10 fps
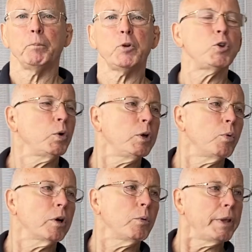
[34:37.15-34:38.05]
But you could only
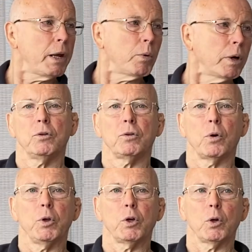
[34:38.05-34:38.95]
work when they were.
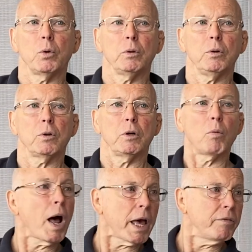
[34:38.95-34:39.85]
So you could
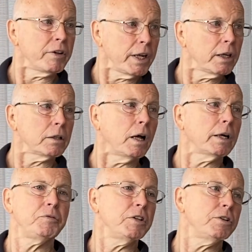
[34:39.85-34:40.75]
arrive at 10
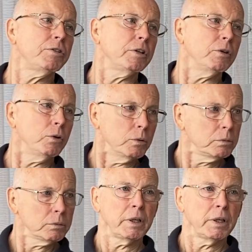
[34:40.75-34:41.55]
o'clock, finish at noon,